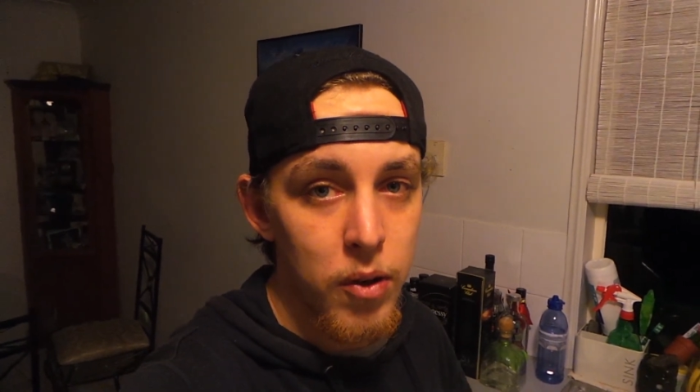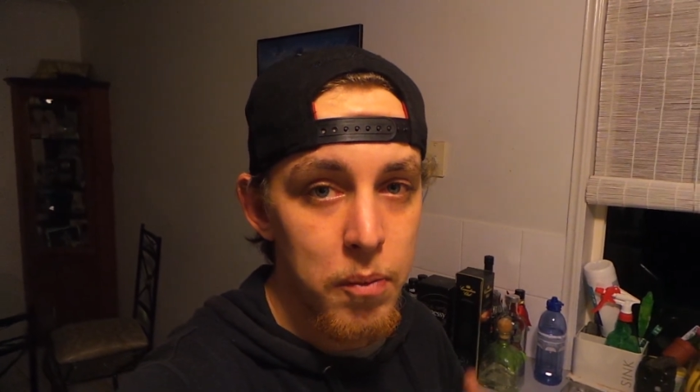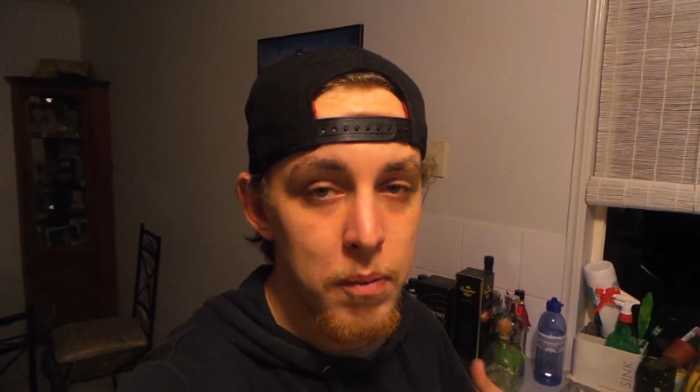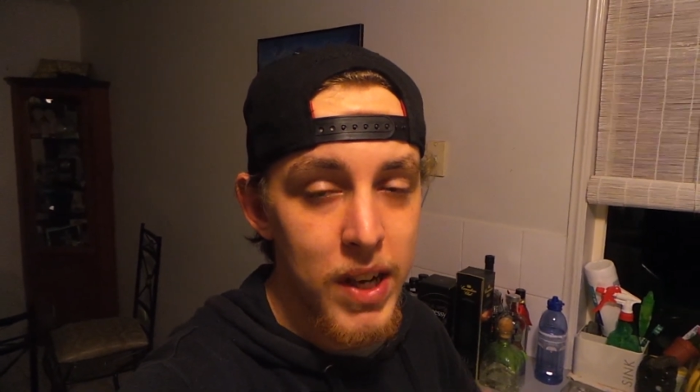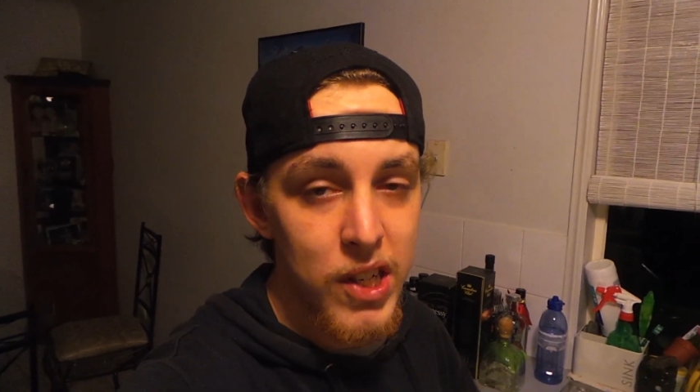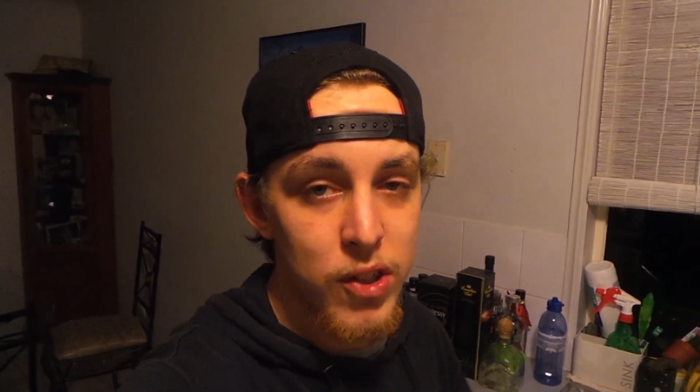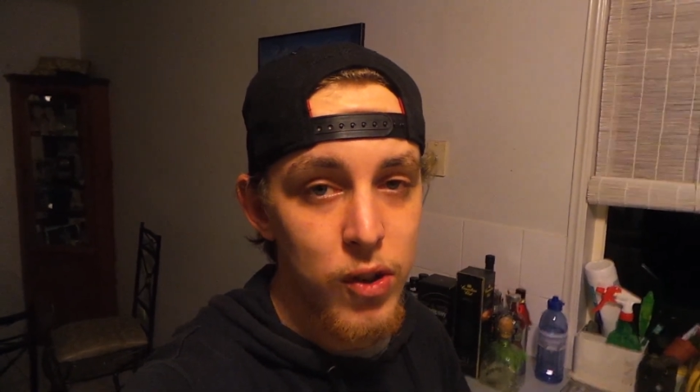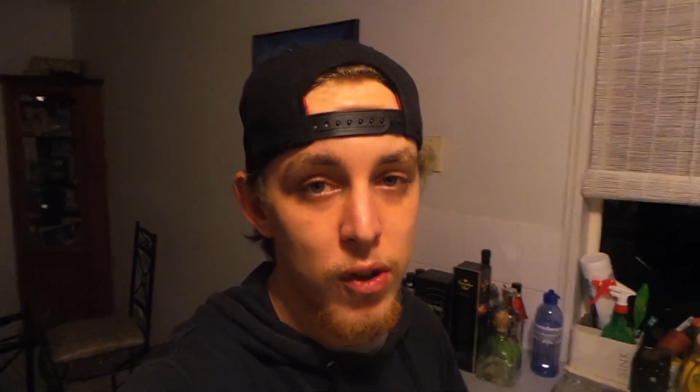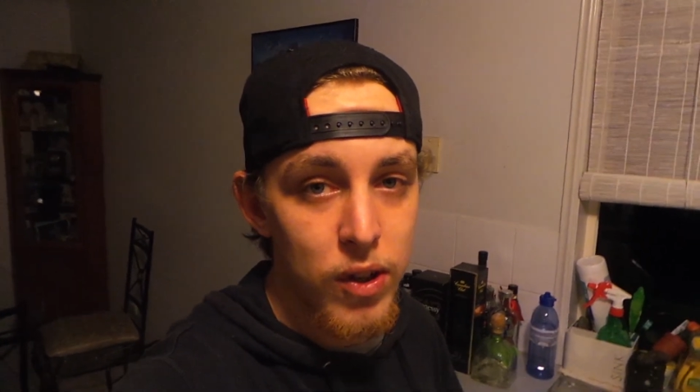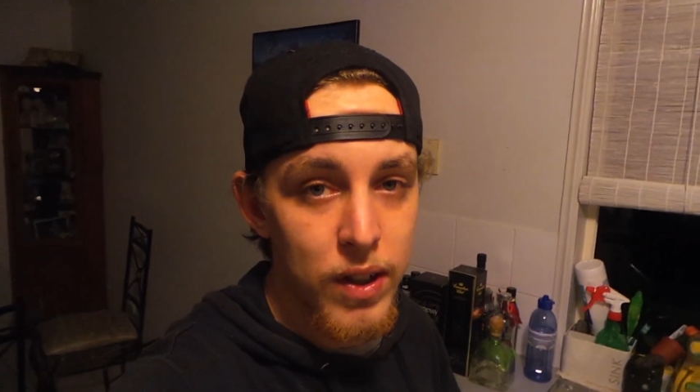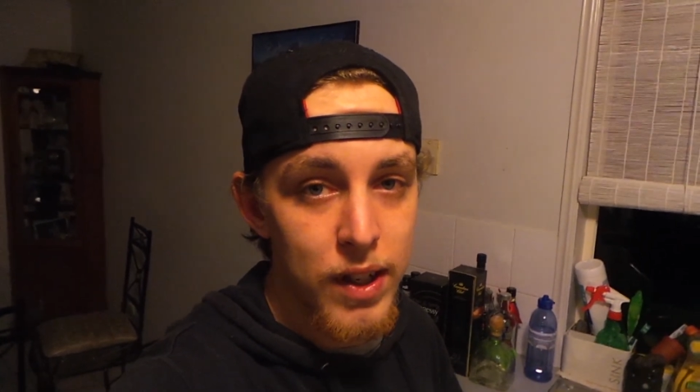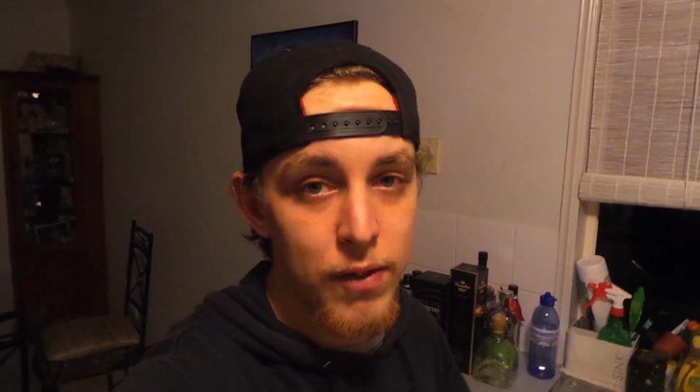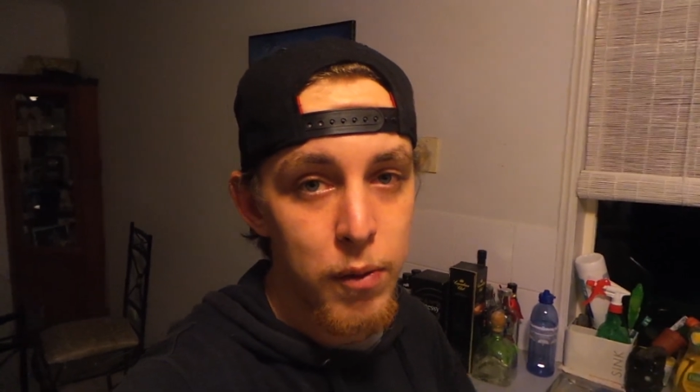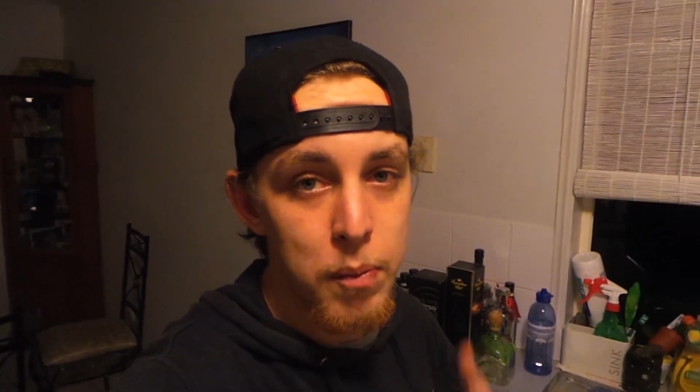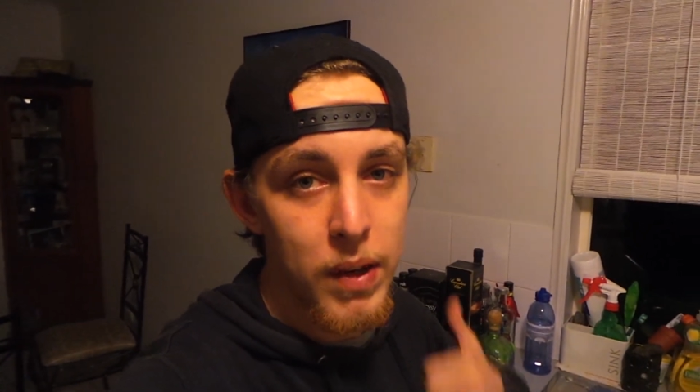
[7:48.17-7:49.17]
make sure to
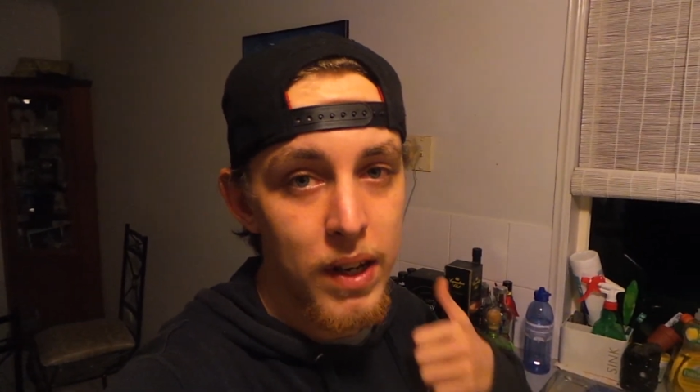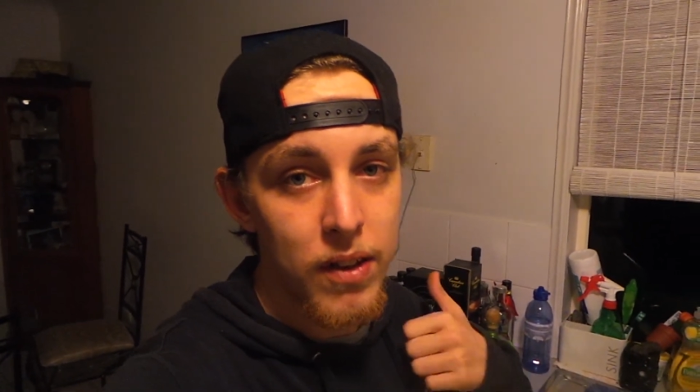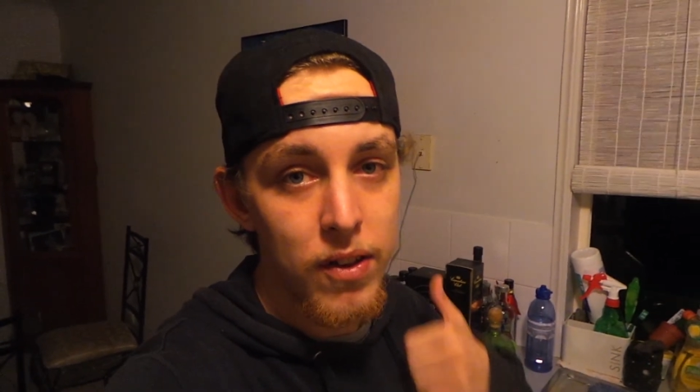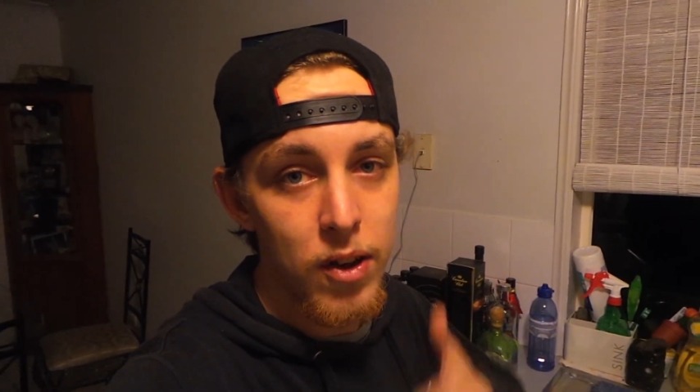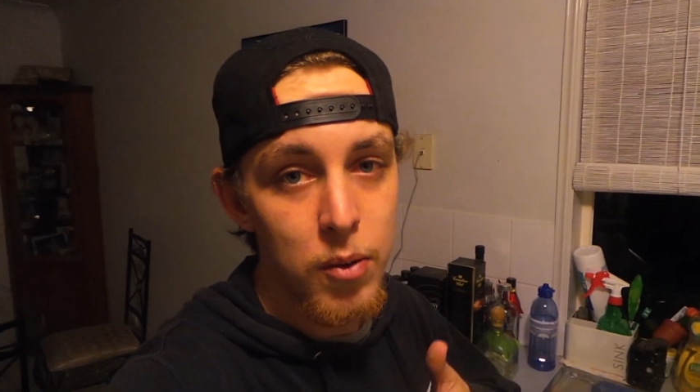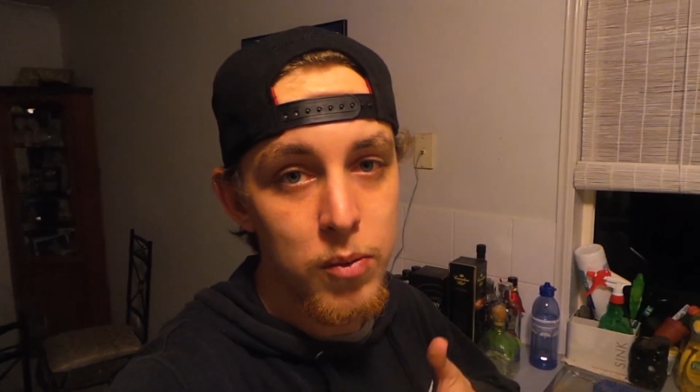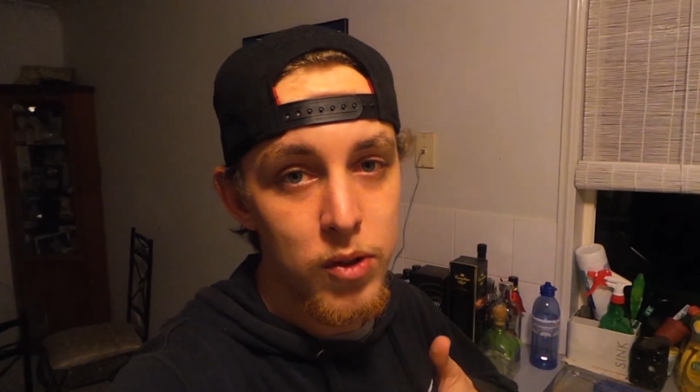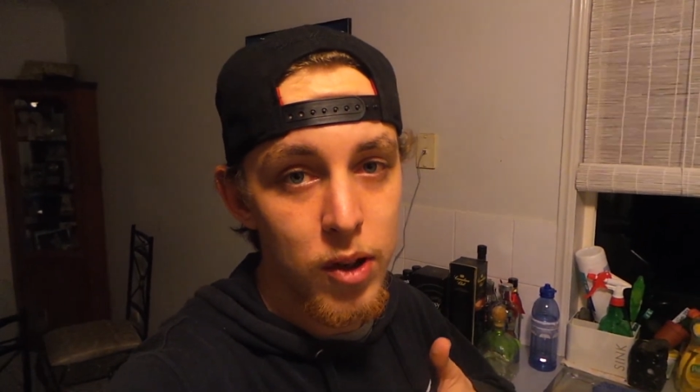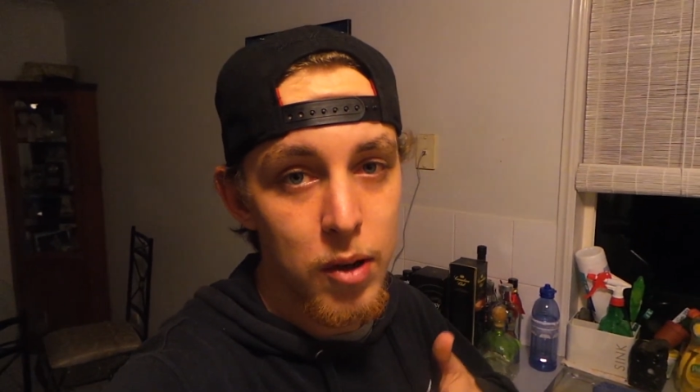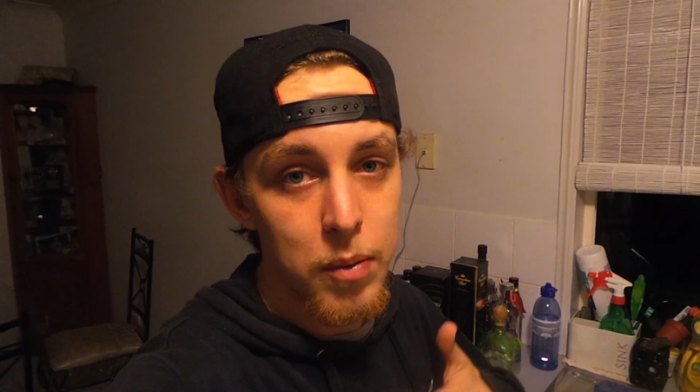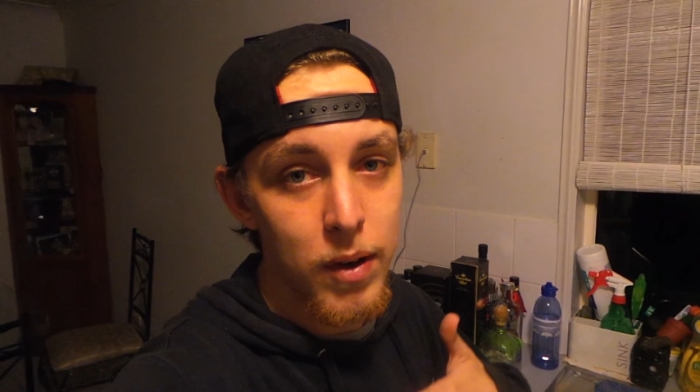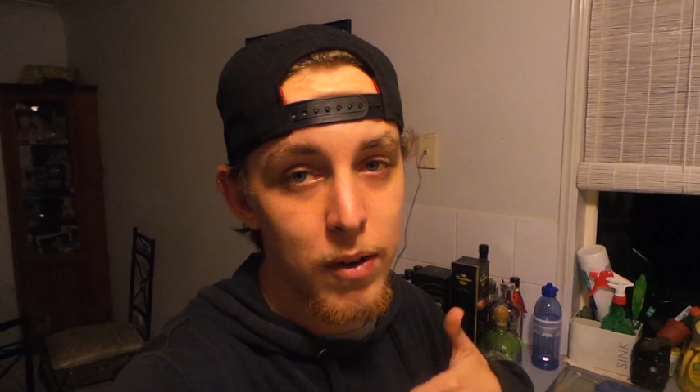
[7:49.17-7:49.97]
leave a big thumbs up,